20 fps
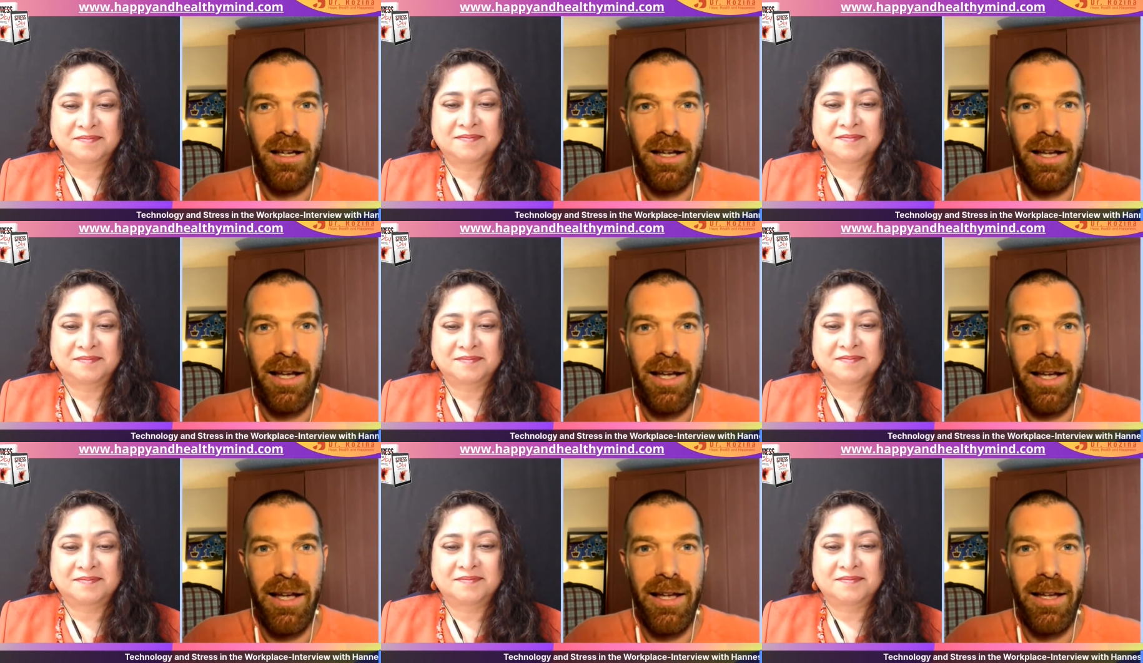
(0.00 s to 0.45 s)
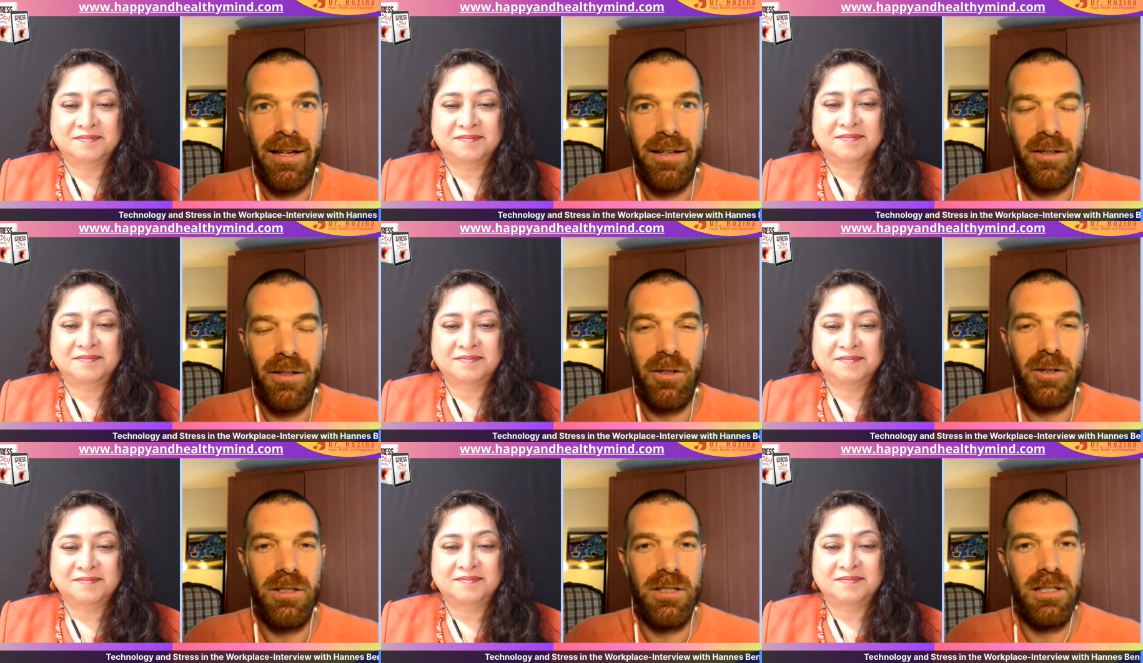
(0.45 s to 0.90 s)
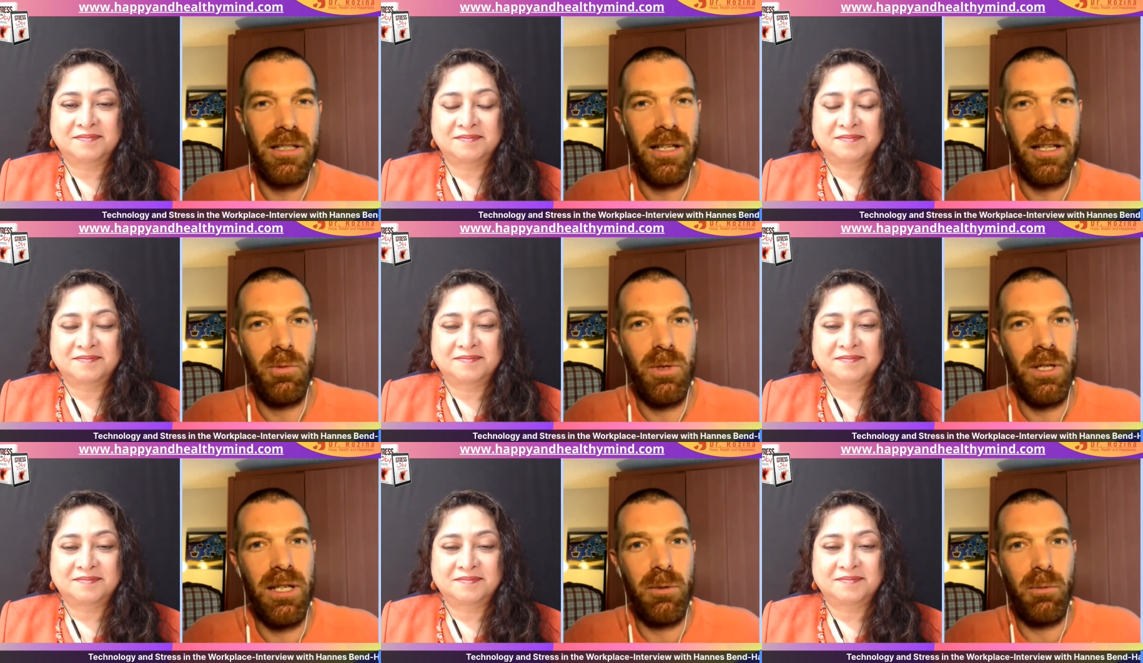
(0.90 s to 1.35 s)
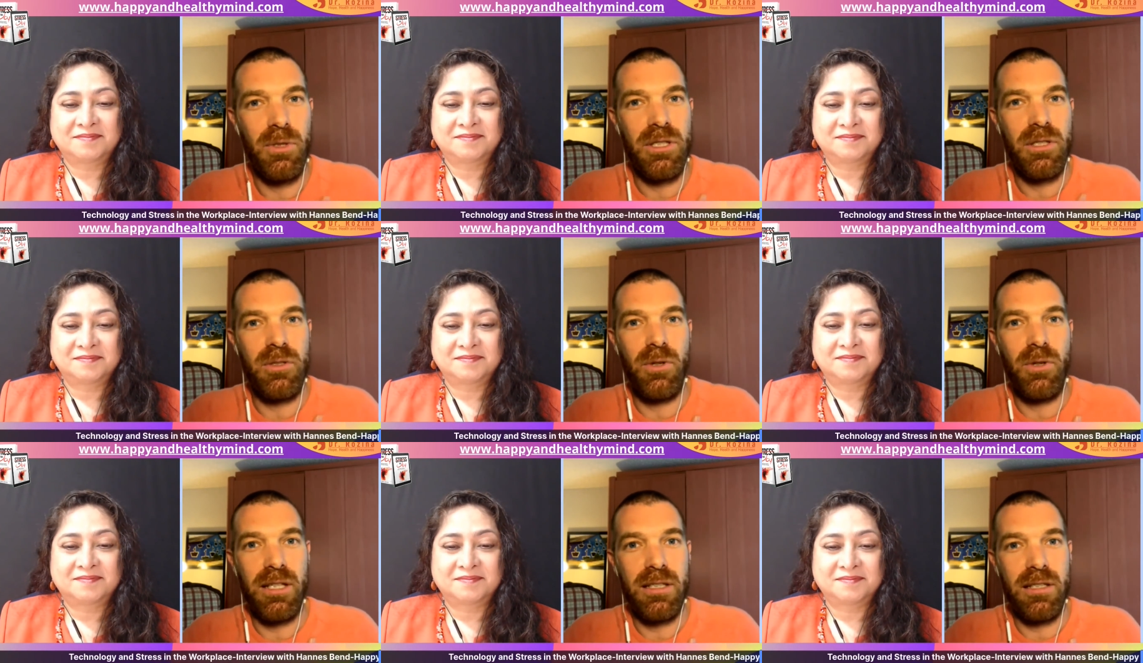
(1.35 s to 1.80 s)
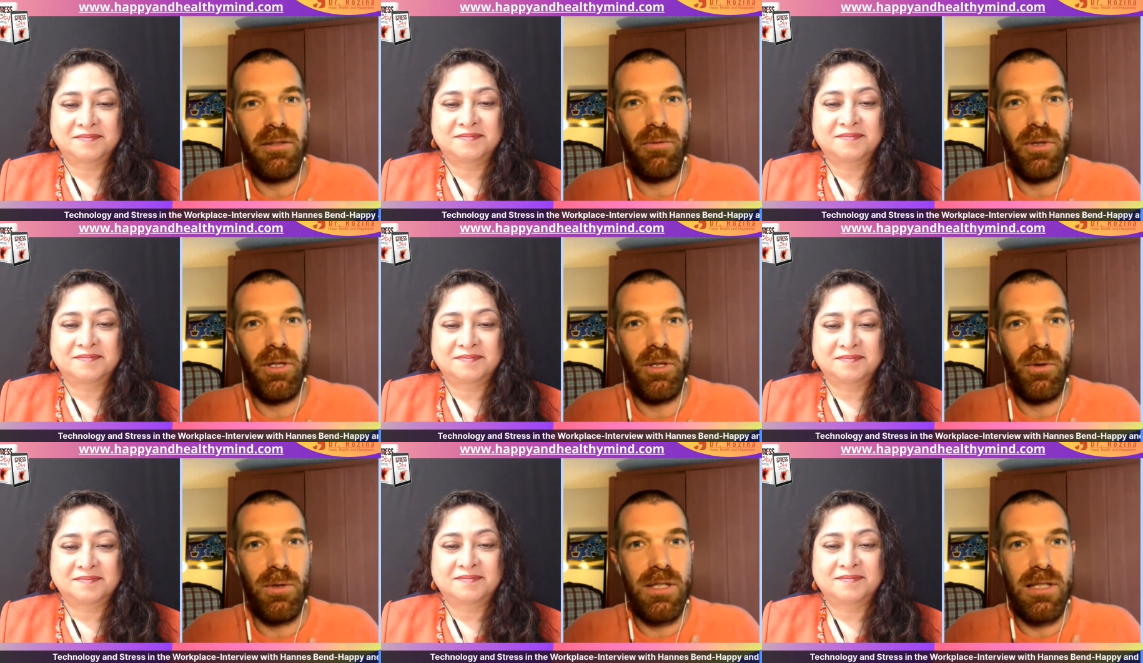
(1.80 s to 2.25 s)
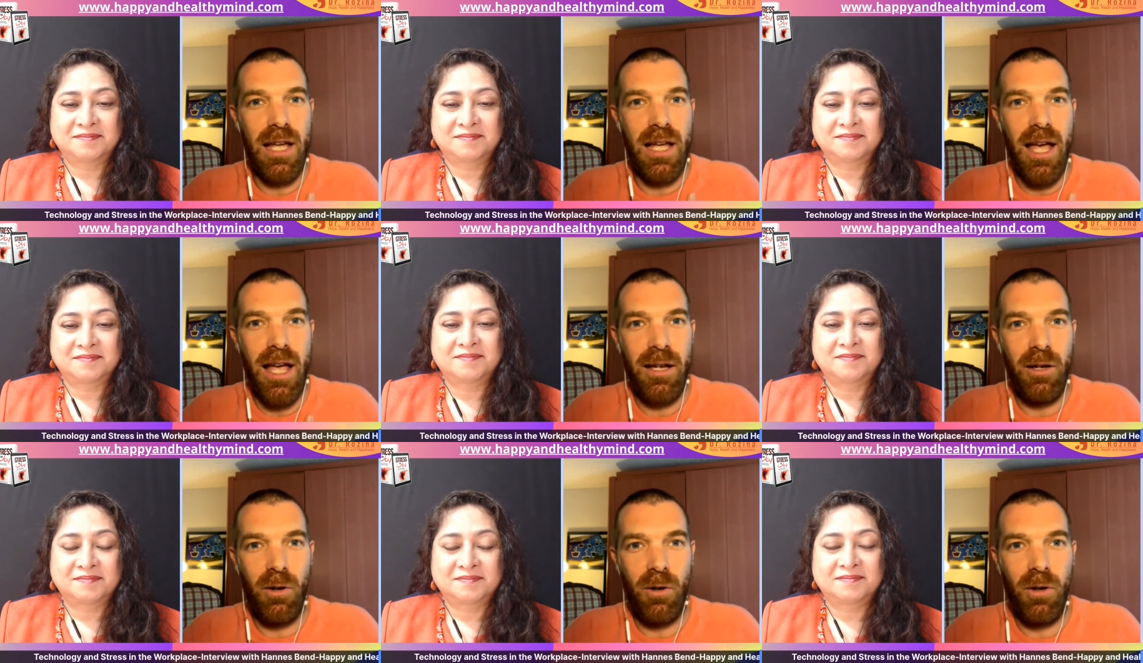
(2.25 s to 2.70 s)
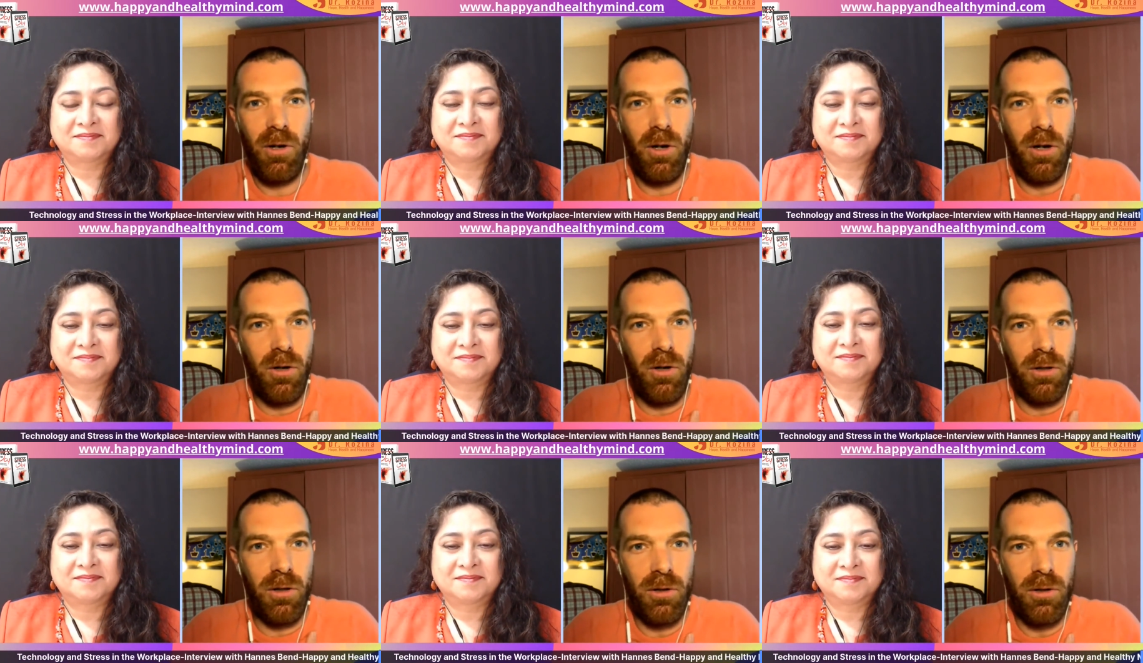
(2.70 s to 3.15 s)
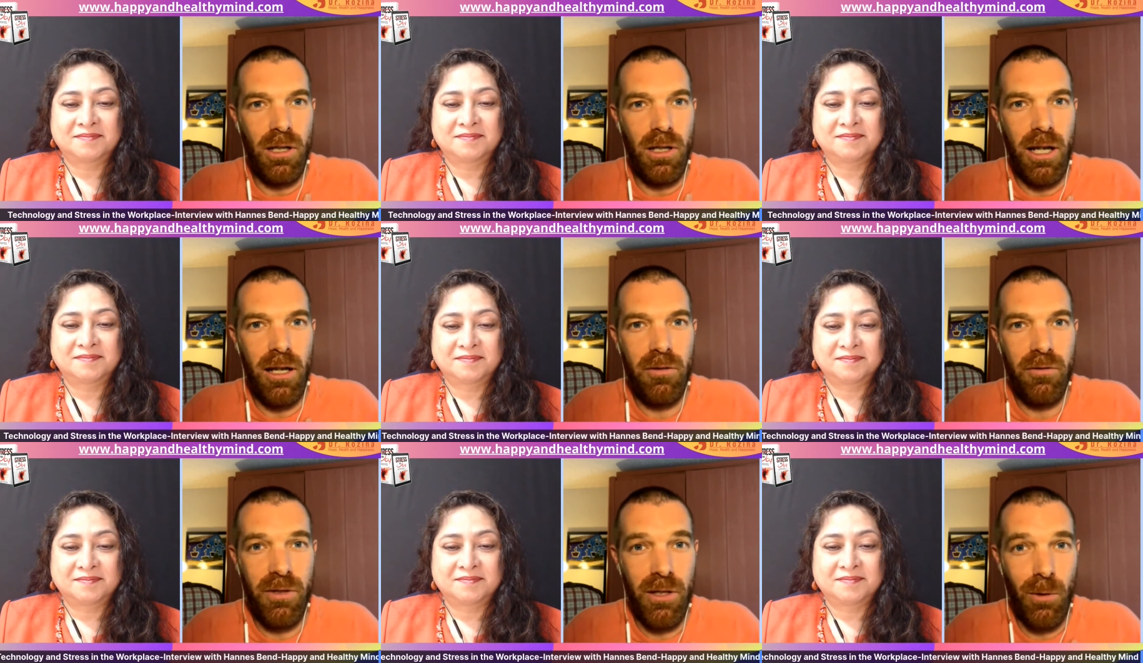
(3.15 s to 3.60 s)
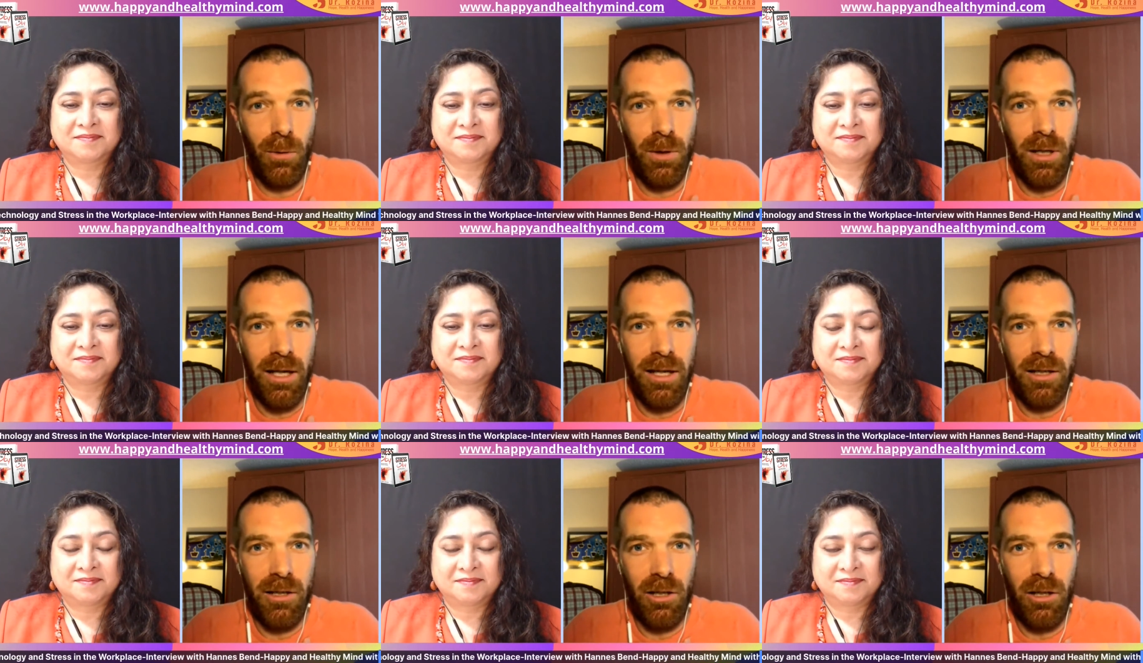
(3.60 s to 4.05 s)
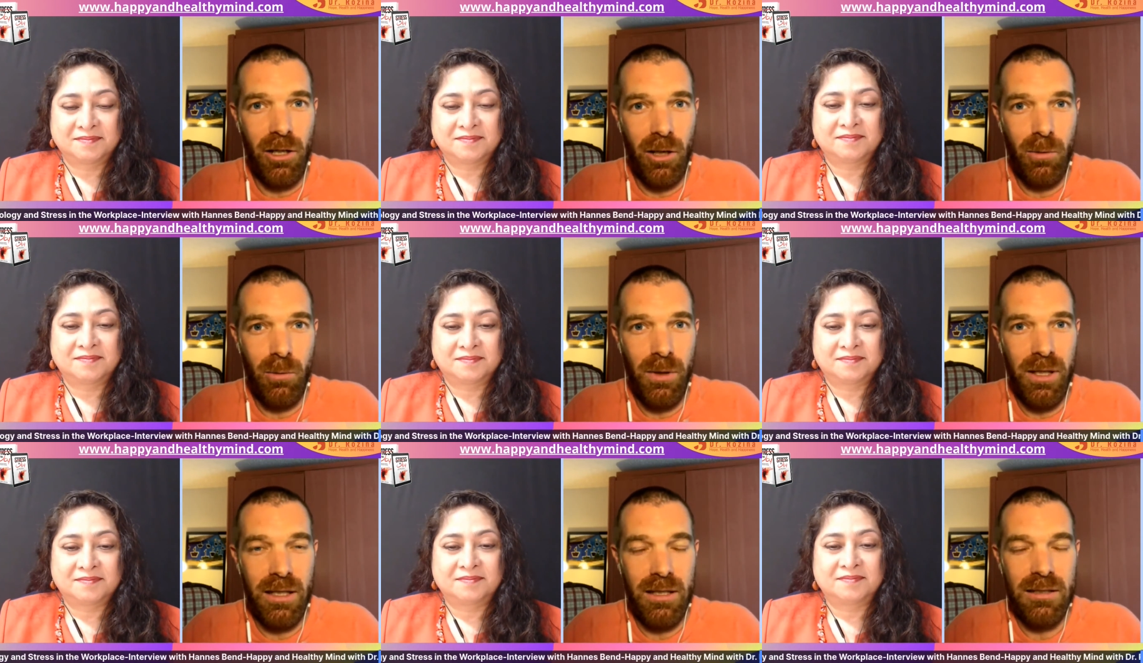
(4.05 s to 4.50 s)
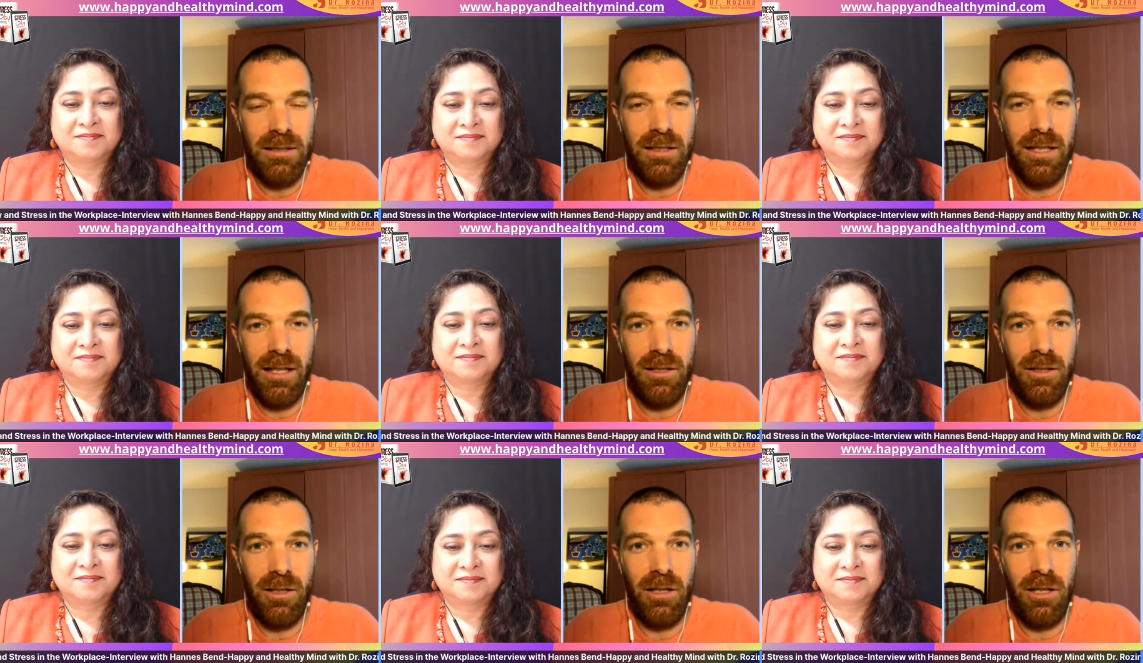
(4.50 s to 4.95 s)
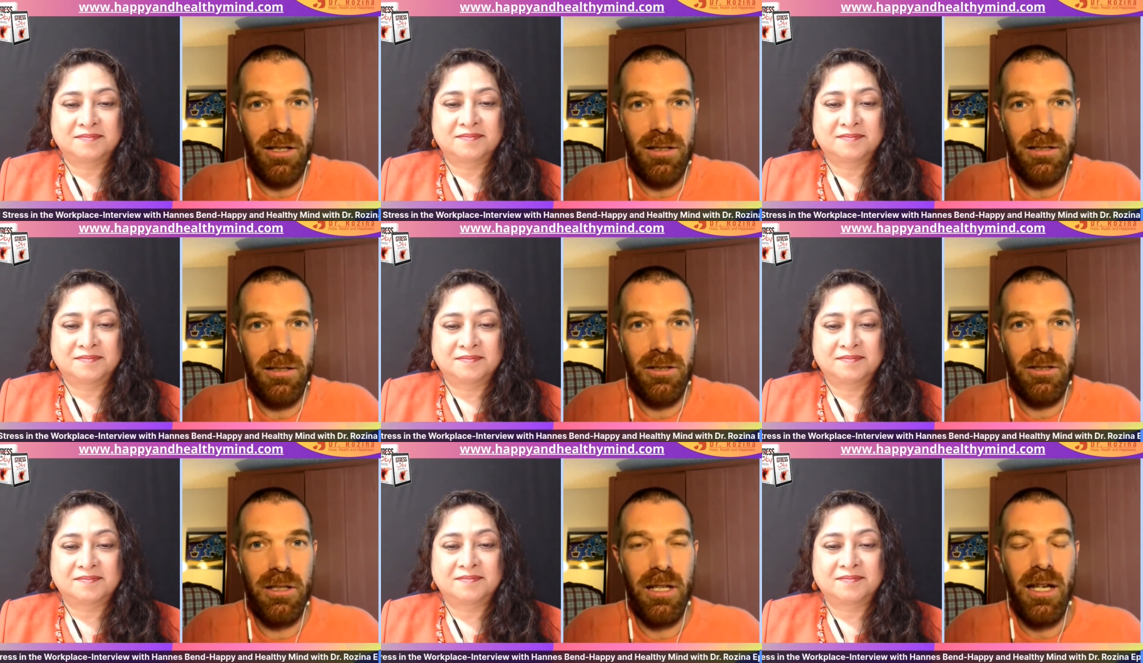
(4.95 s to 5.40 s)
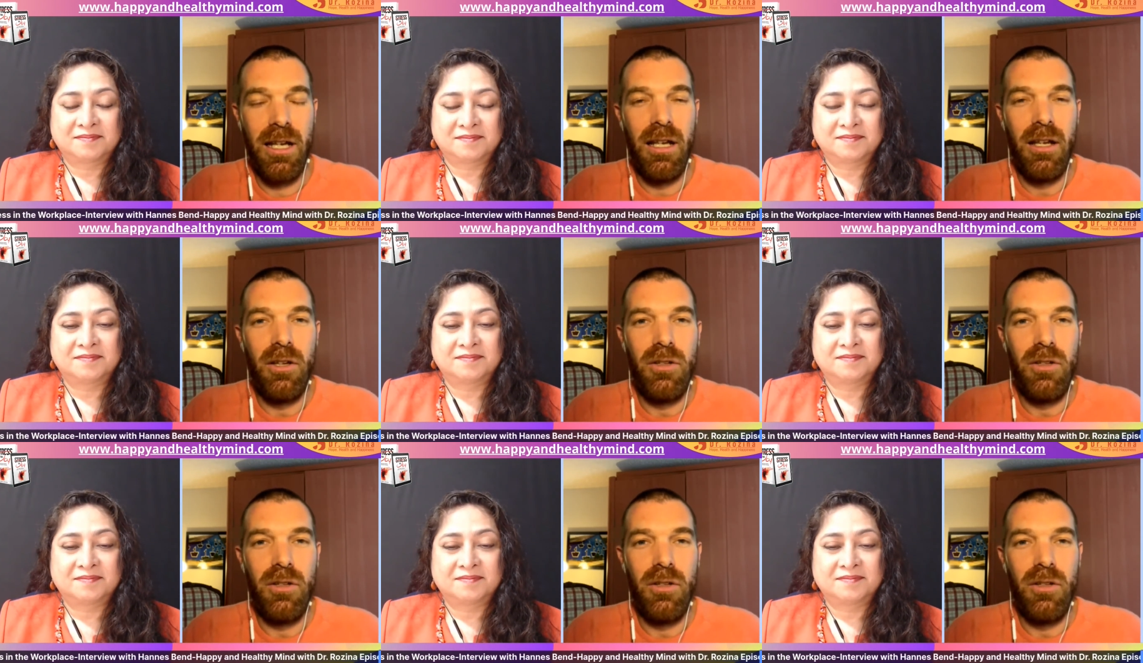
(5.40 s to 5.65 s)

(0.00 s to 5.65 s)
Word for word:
Speaker 1: and because uh, it like really restricts if we don't sigh or all our alveoli in our lung wings get clustered.